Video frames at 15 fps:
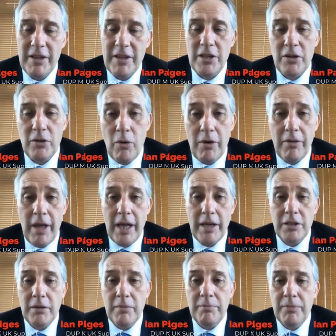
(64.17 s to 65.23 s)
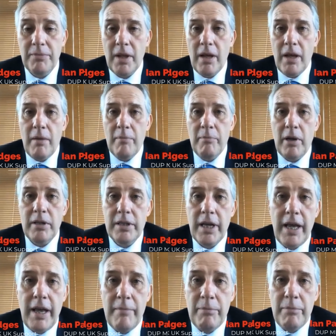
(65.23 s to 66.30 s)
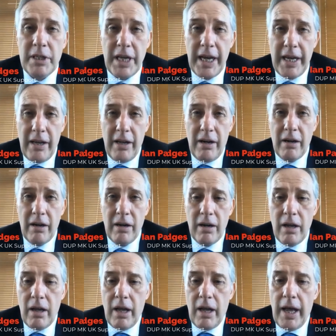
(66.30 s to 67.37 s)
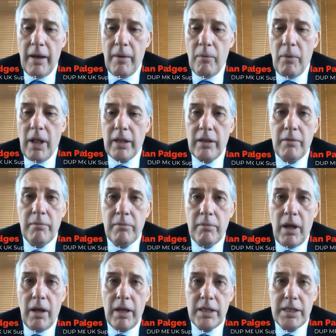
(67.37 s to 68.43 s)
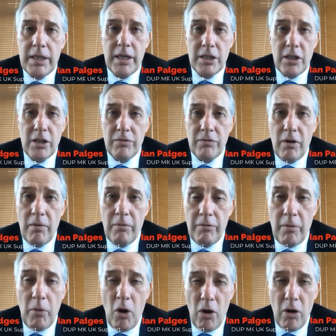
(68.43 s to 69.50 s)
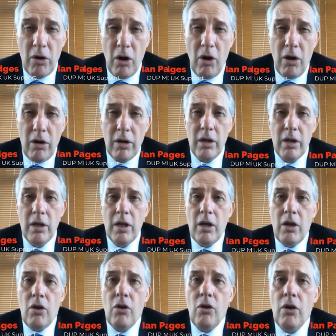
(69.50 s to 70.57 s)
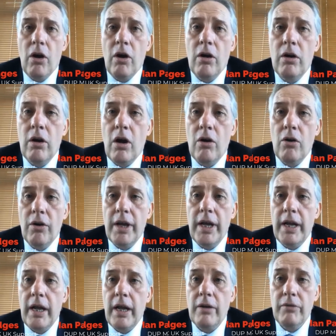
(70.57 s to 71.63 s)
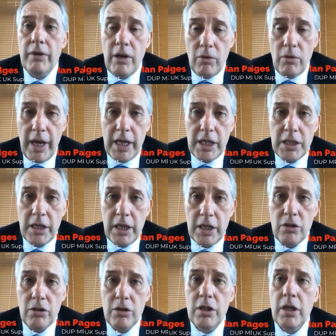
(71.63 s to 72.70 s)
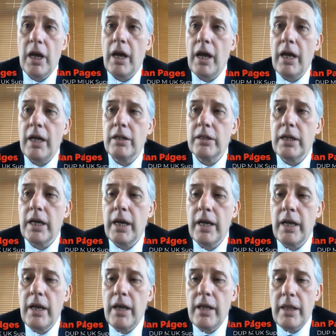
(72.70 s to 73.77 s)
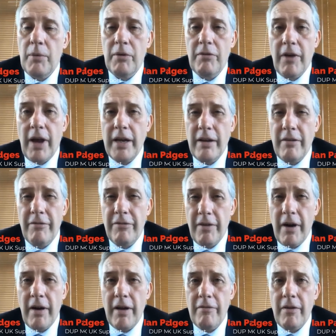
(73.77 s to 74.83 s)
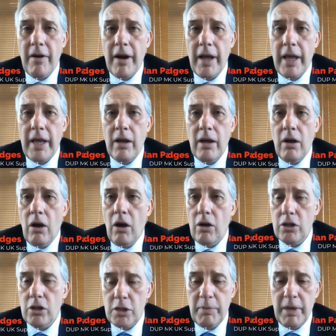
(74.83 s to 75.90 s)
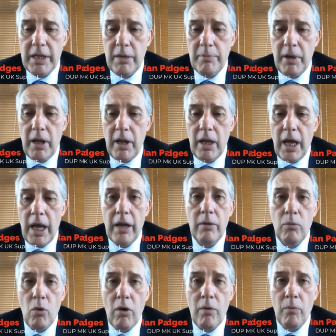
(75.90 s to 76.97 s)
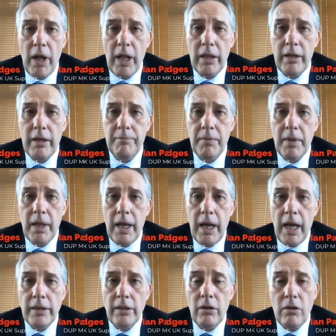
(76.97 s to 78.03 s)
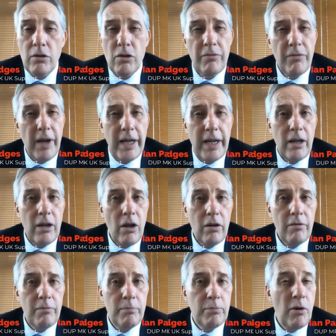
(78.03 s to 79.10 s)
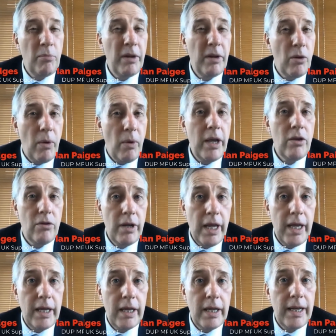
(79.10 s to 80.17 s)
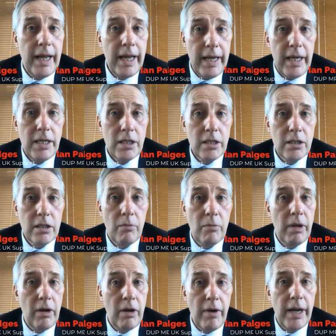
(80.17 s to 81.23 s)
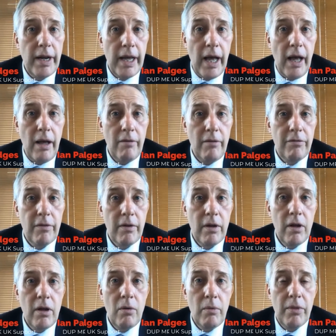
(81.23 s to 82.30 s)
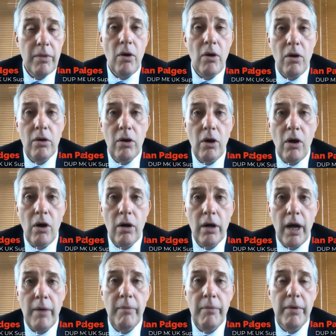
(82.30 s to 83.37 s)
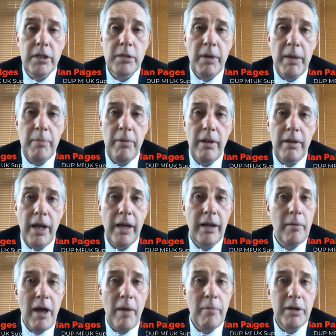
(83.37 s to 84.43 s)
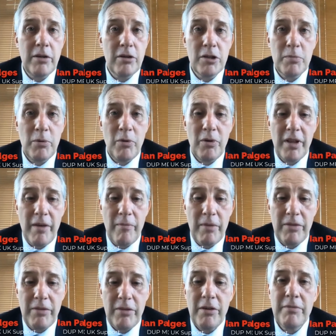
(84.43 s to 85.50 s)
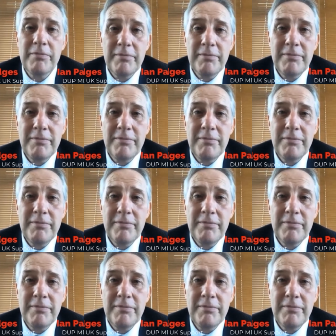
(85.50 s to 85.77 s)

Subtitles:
visit North Antrim, but in particular welcome citizens from Hong Kong who are looking at relocation issues, and they would find a very, very hospitable and warm welcome, and they'd also find a lot of probably quite unique linkages that we already have with Hong Kong and with its people, and I'm happy to explore them with you.